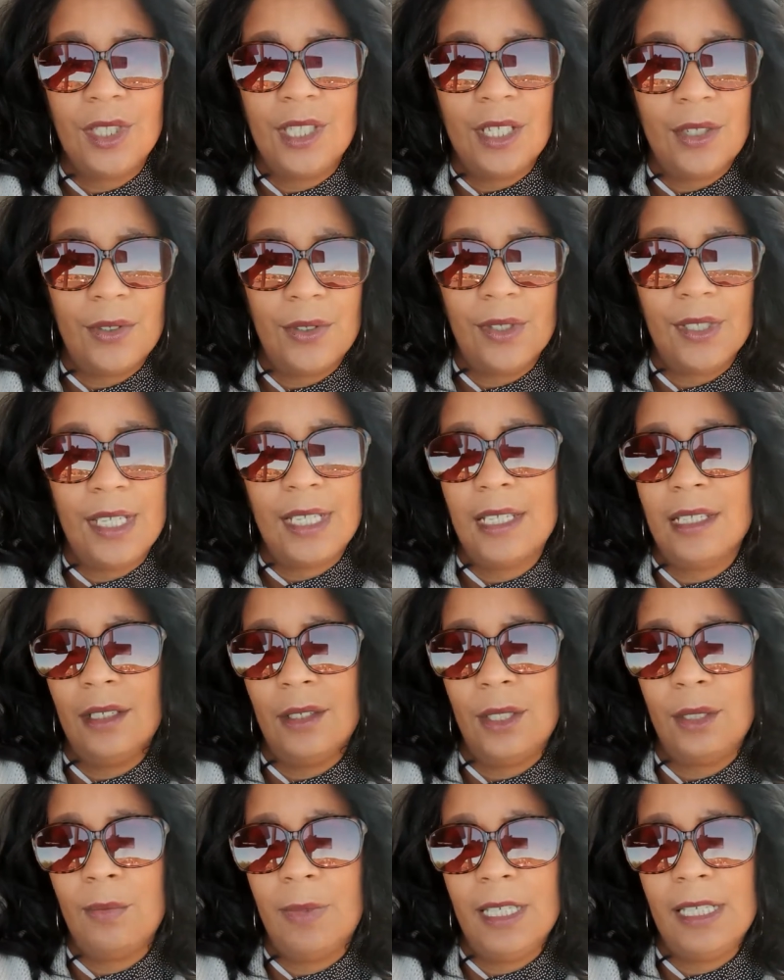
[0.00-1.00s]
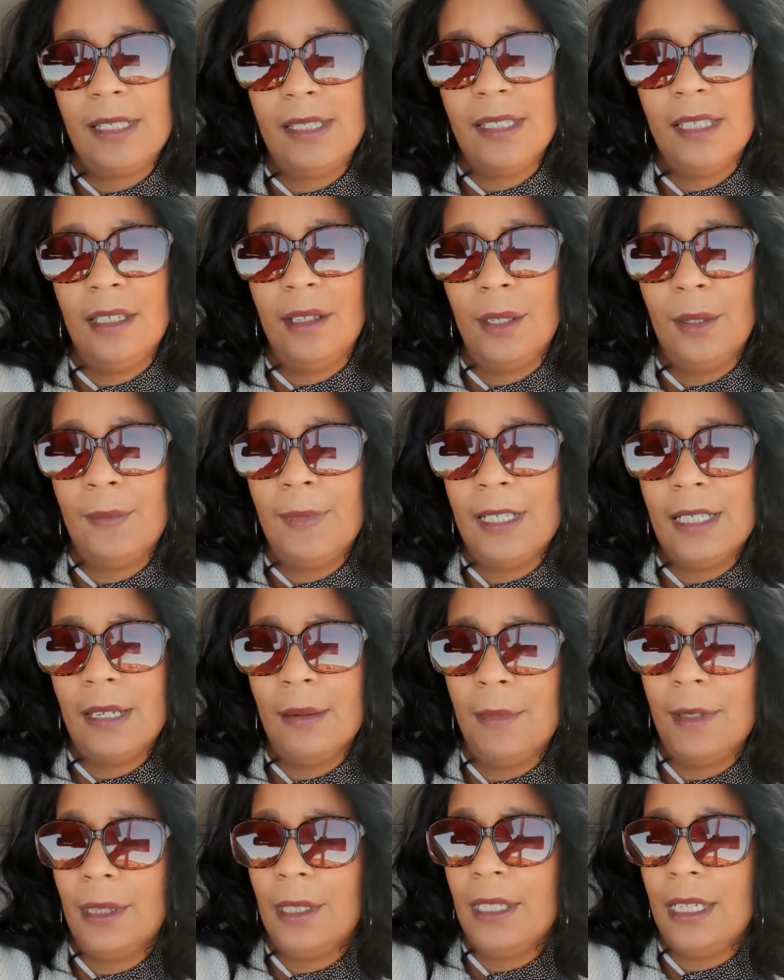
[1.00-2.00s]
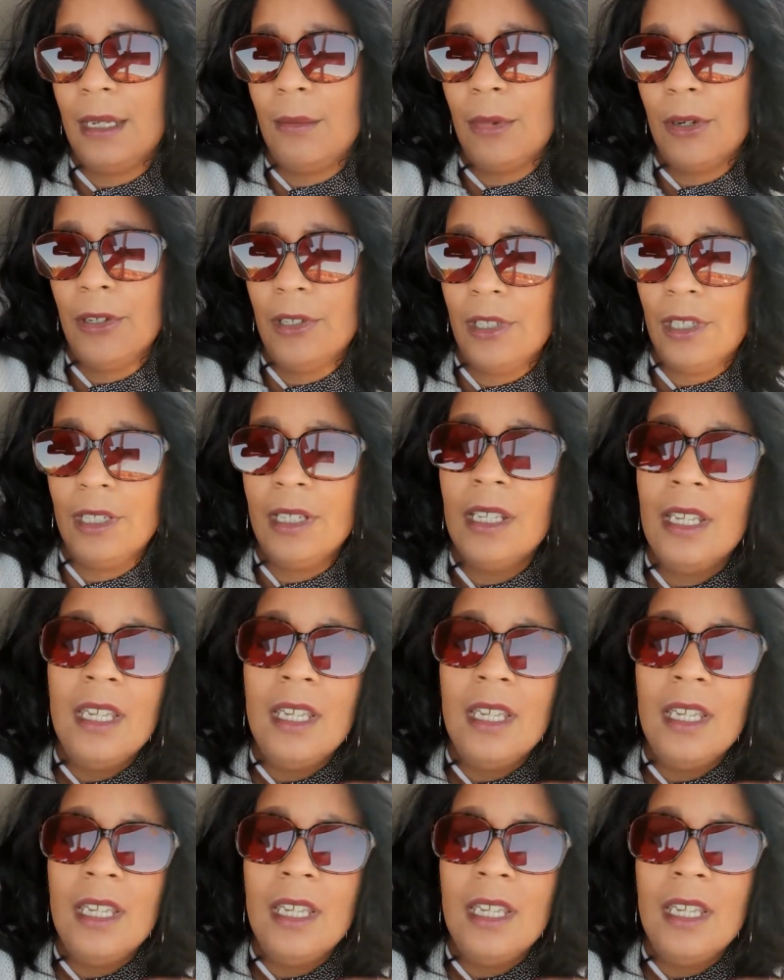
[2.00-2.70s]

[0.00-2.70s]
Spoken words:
There's like a new place that opened up in the neighborhood.